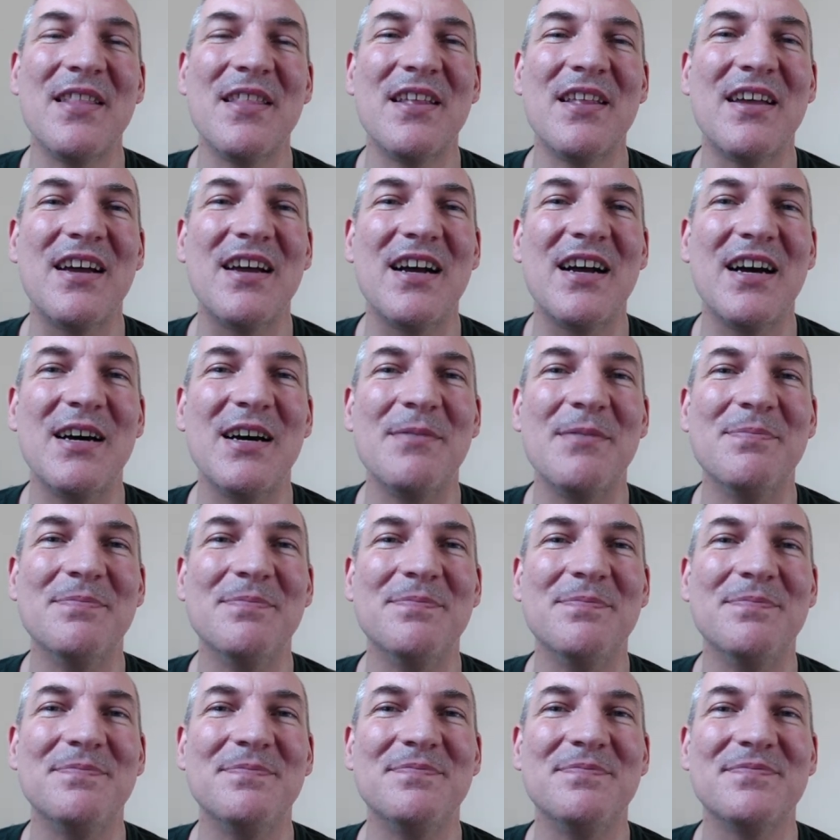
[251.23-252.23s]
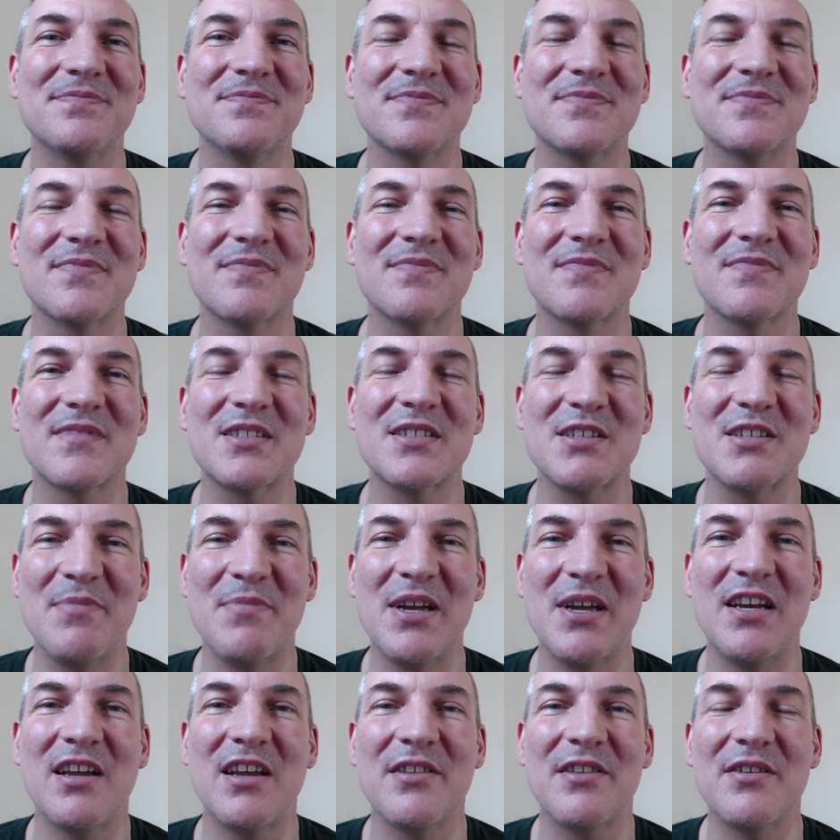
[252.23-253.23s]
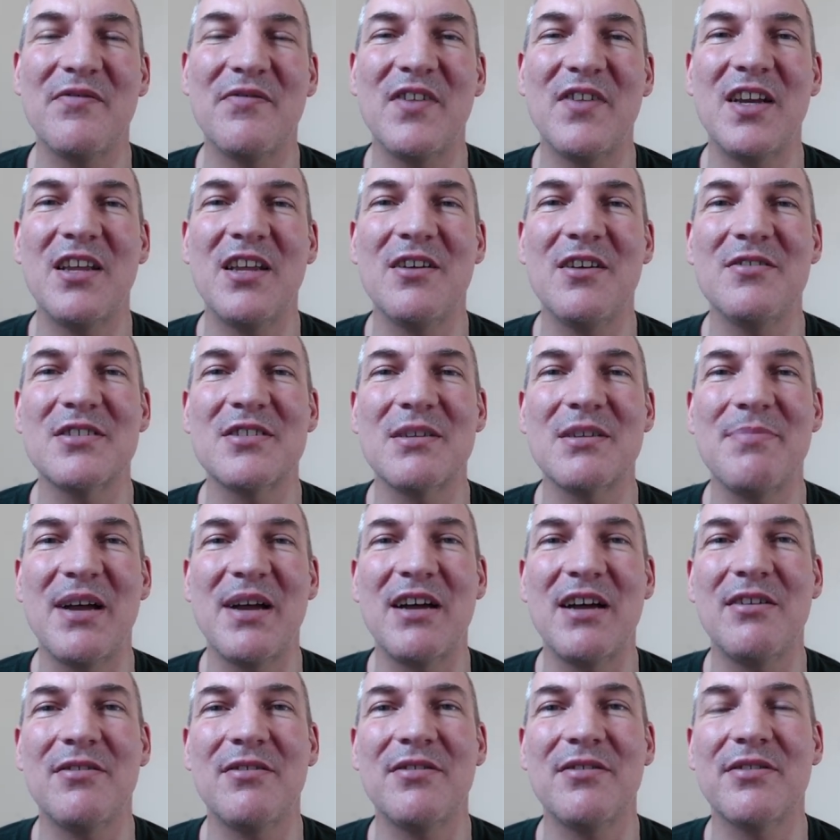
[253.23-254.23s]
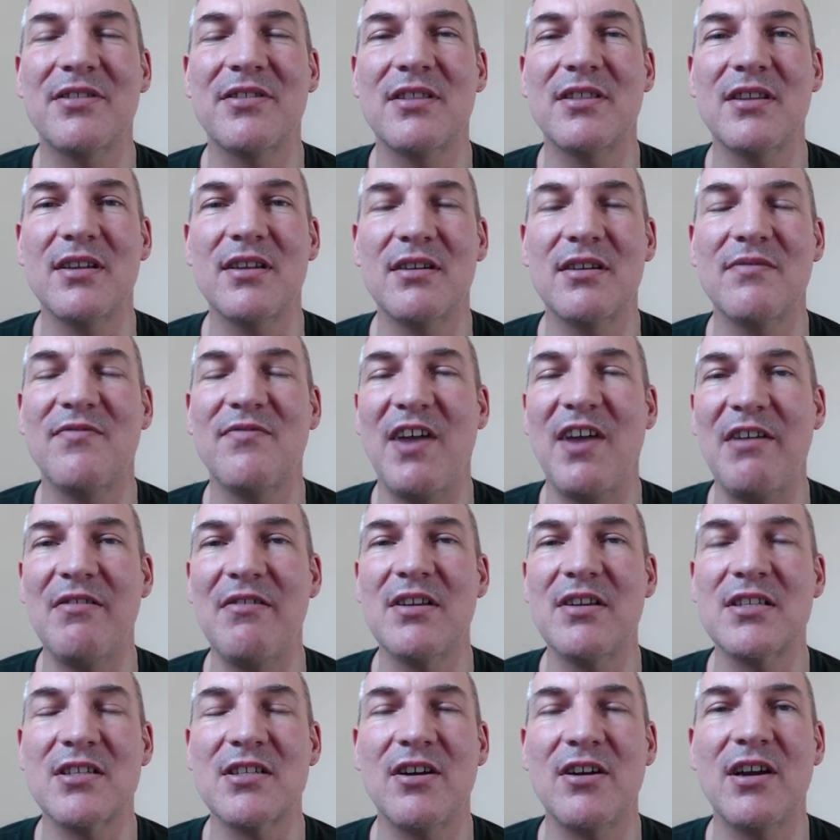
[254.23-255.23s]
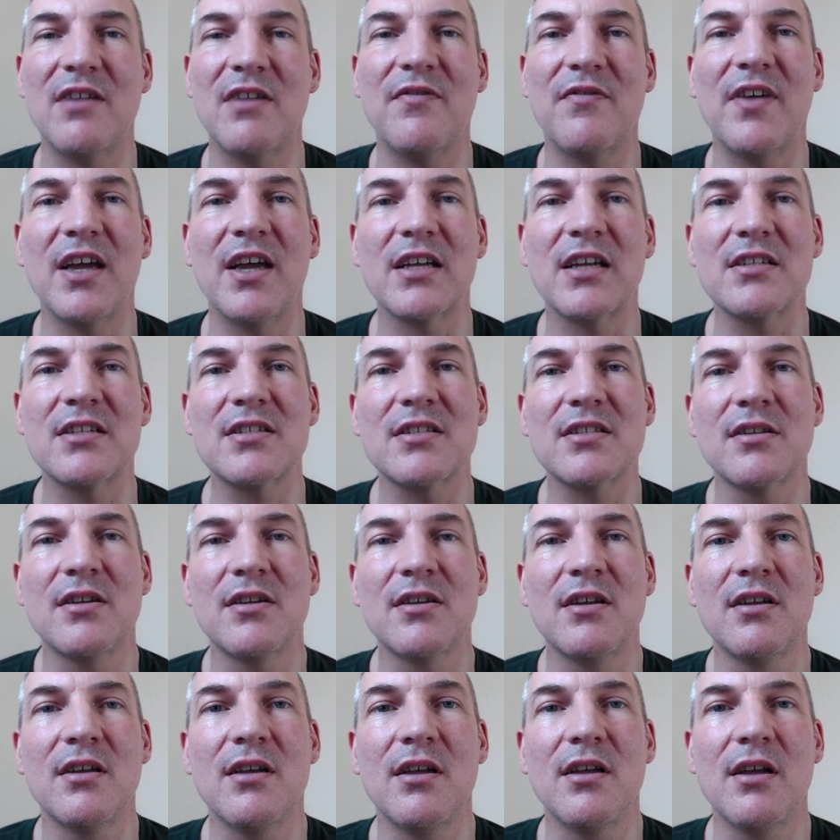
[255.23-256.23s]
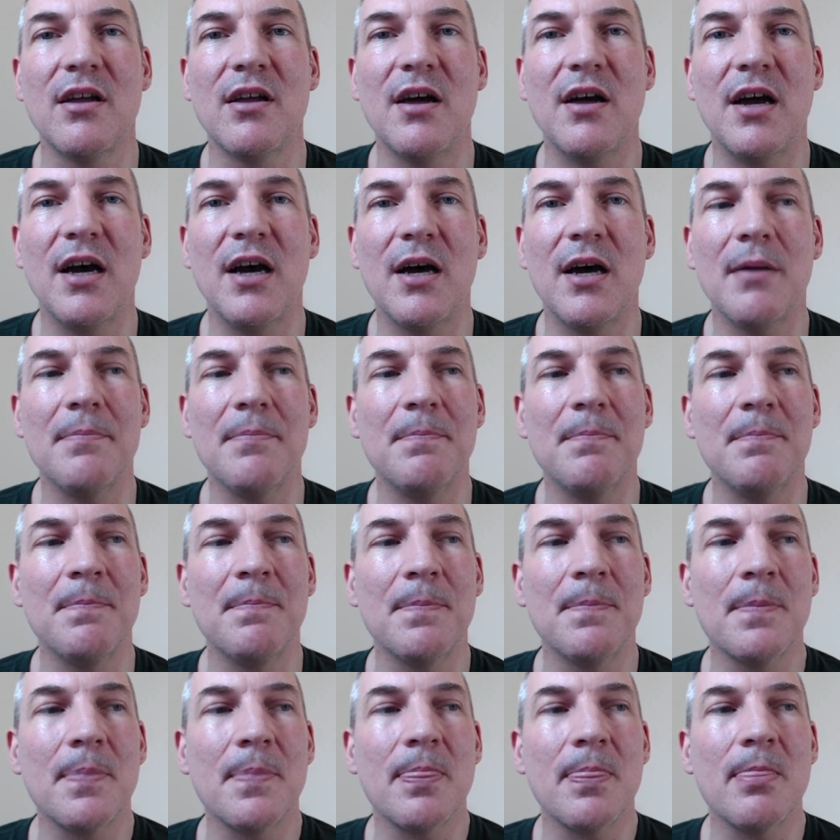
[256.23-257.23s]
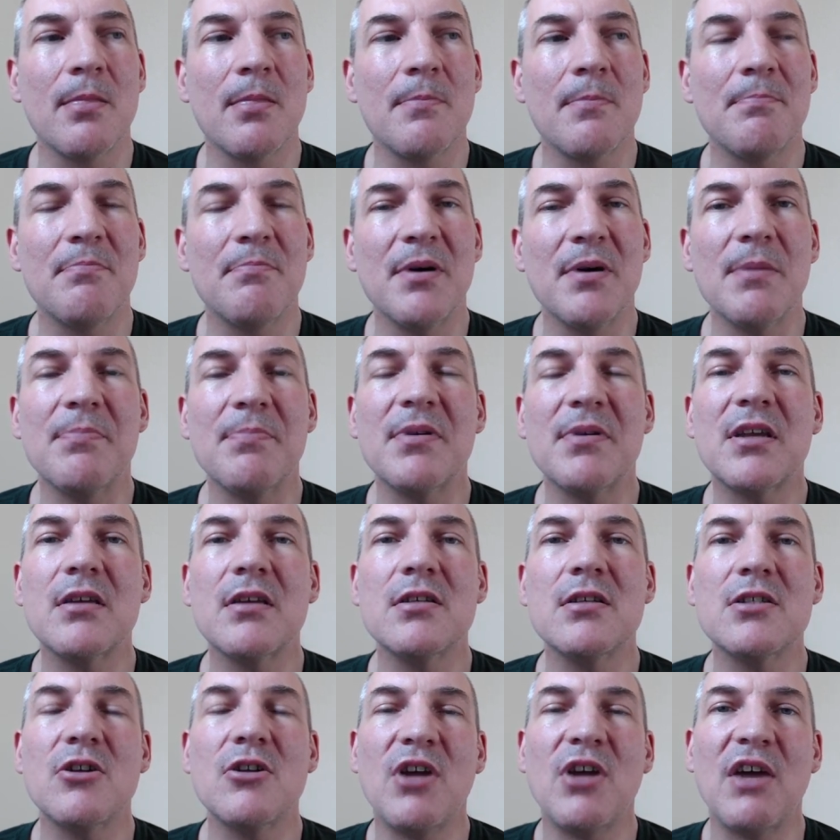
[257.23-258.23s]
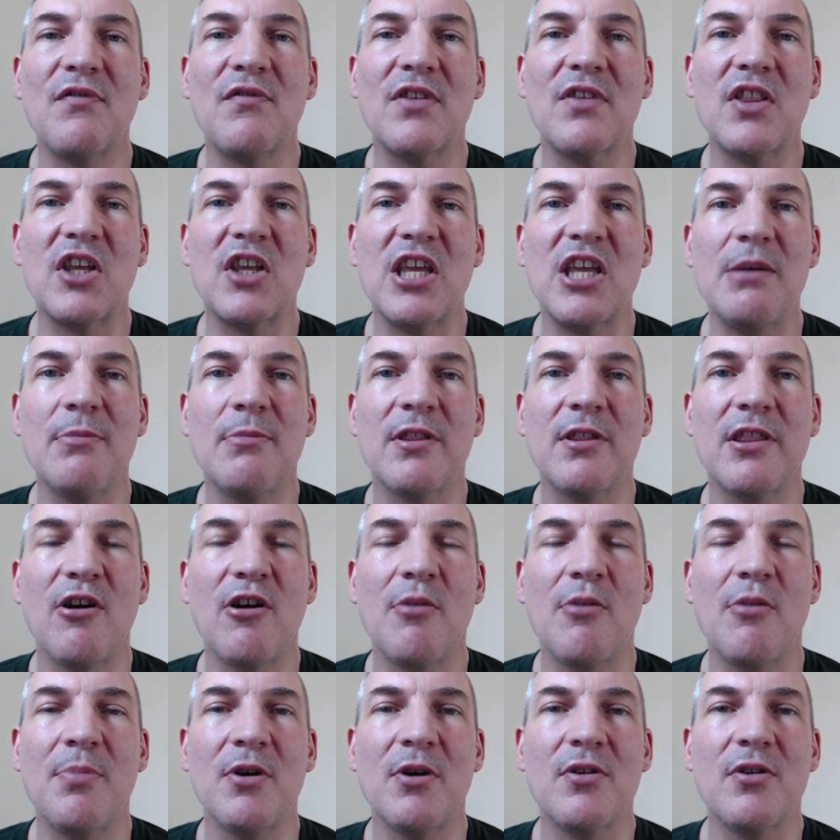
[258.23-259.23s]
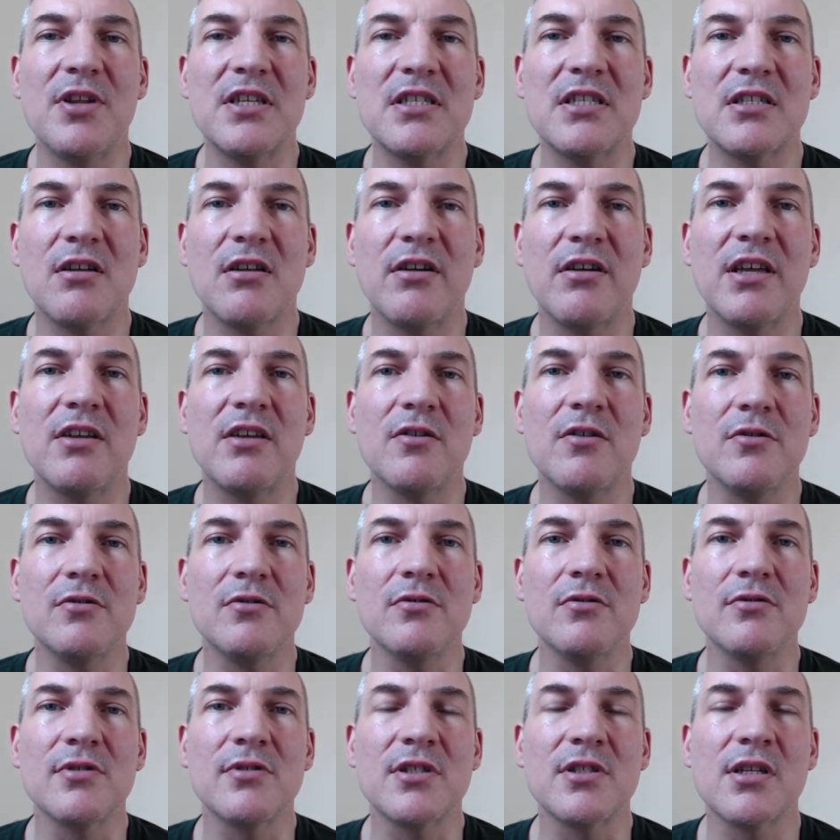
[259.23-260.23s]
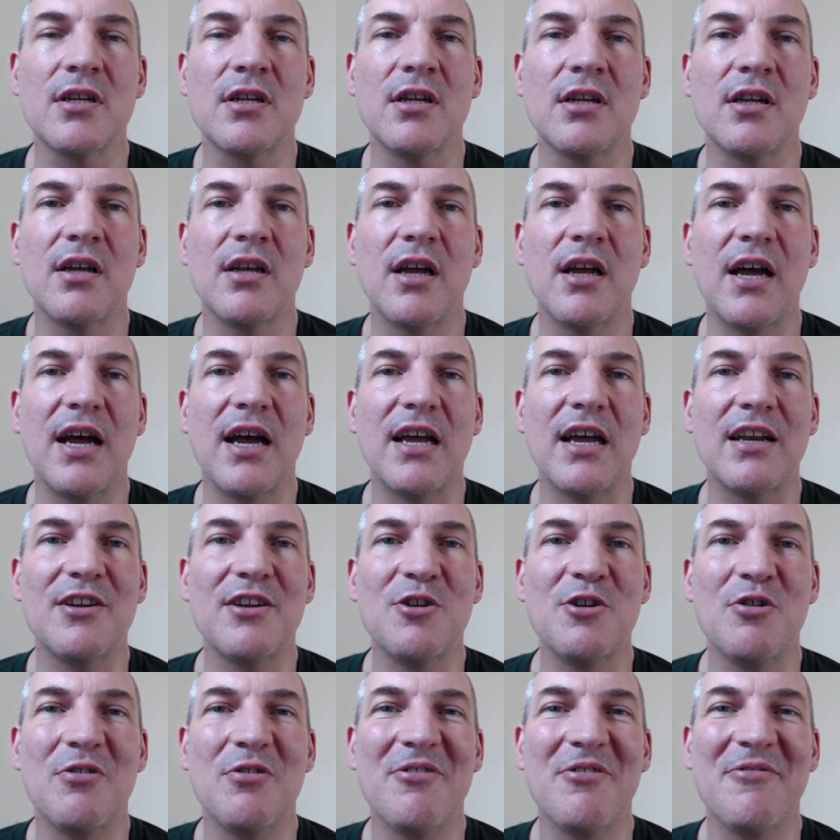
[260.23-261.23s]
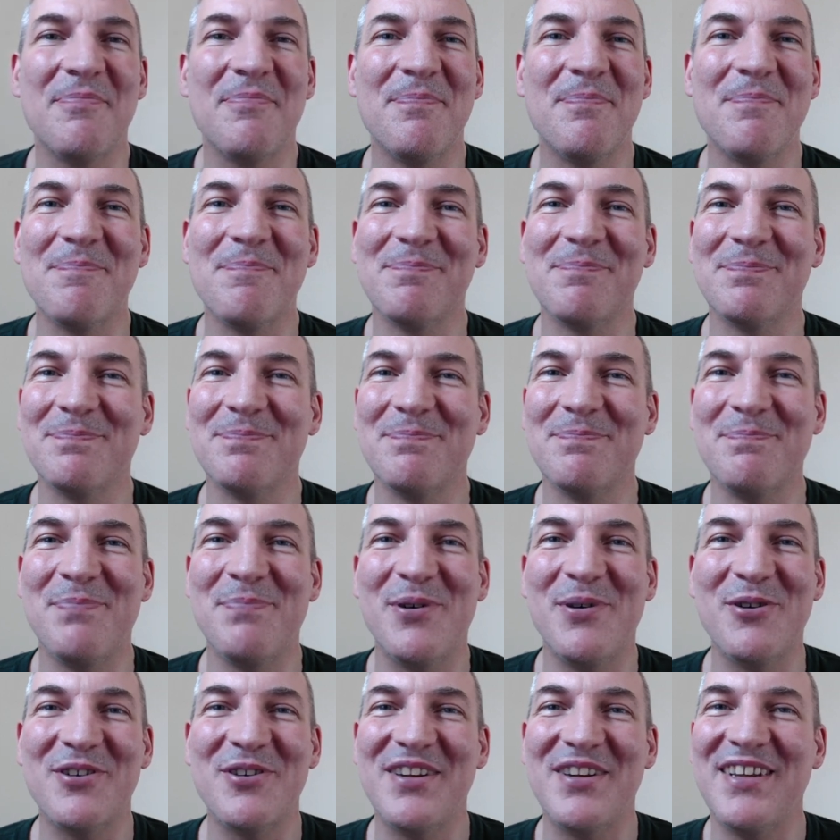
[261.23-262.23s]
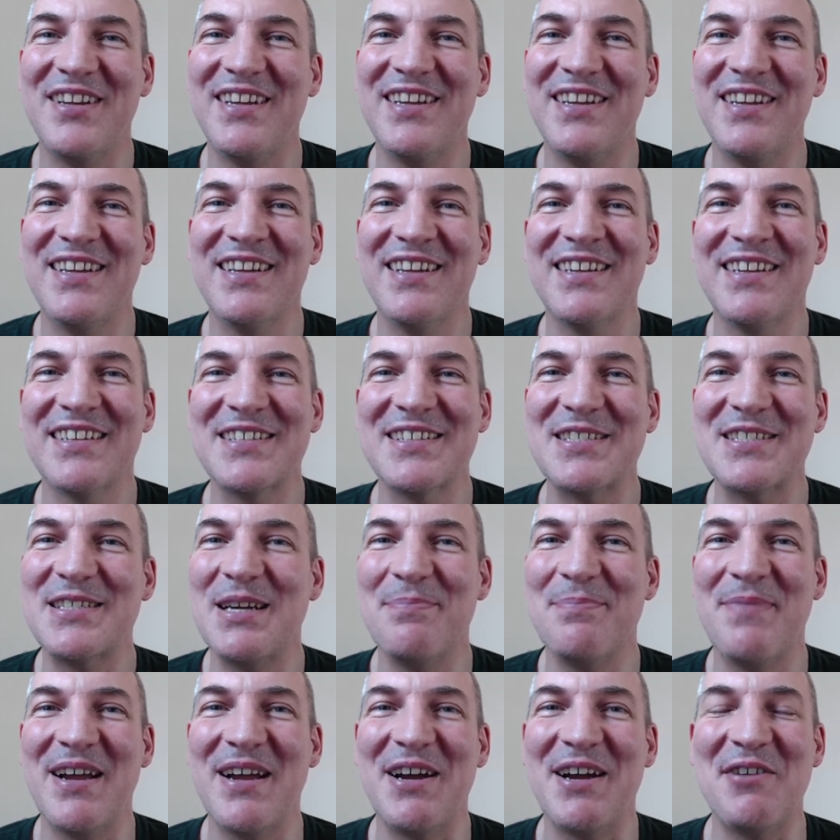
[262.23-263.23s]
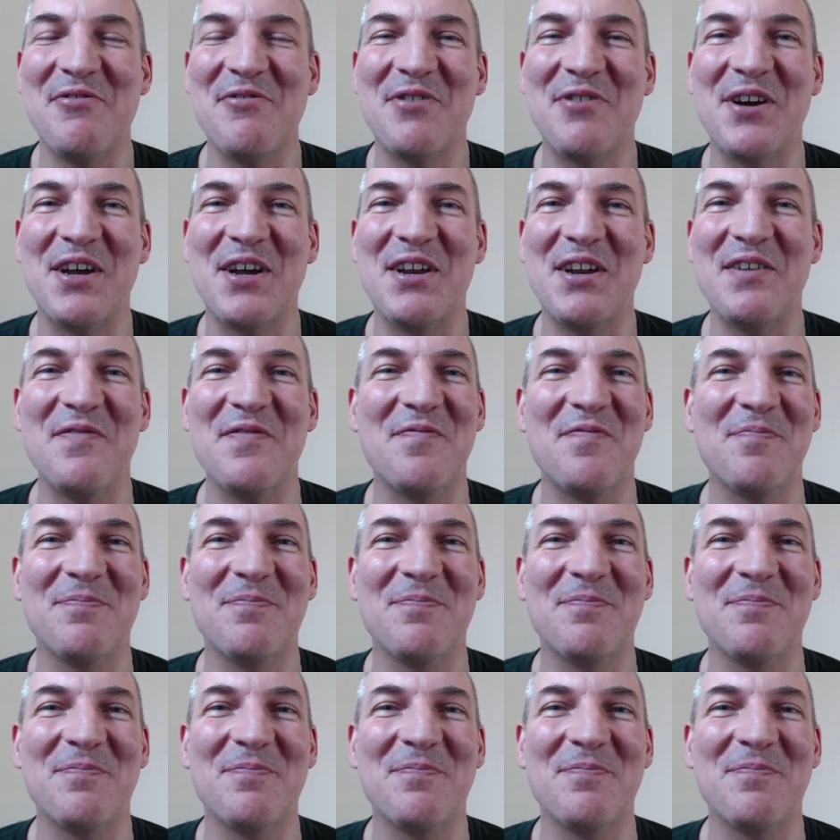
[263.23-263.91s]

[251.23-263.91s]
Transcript: So I made other videos about the various side effects. But because you're having the chemotherapy on these cycles, and your body somehow kind of